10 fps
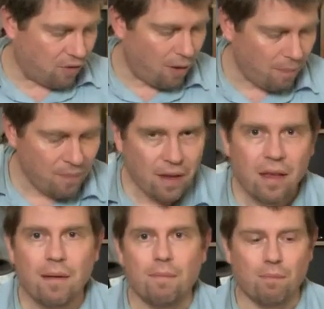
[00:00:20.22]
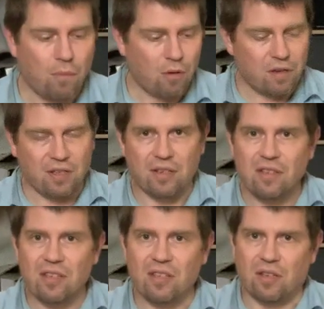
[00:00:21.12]
from
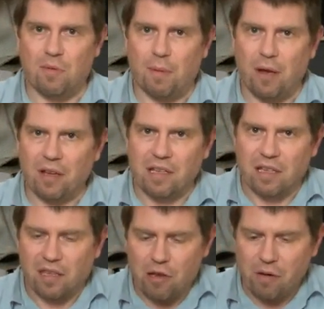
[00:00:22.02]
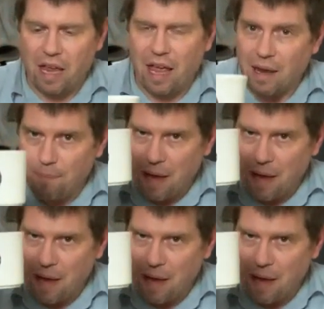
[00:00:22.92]
Morrison's supermarket in the UK,